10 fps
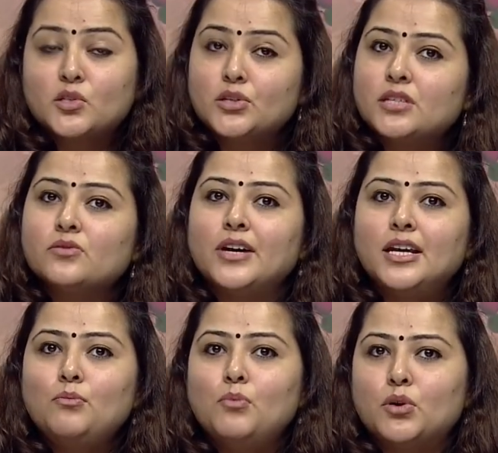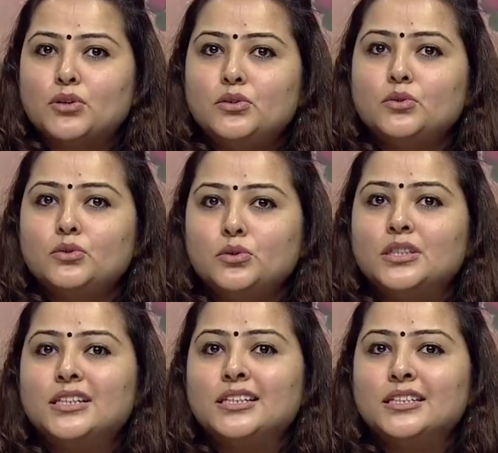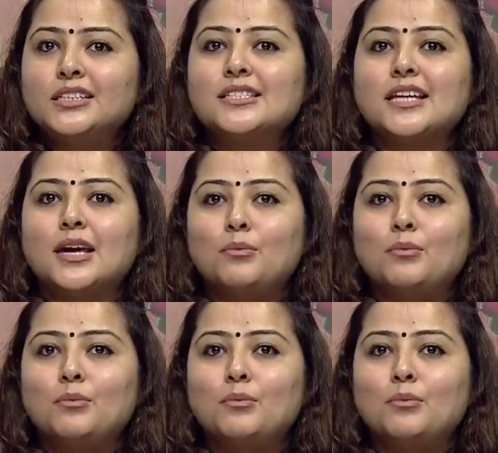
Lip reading: So it is very important to know the learner's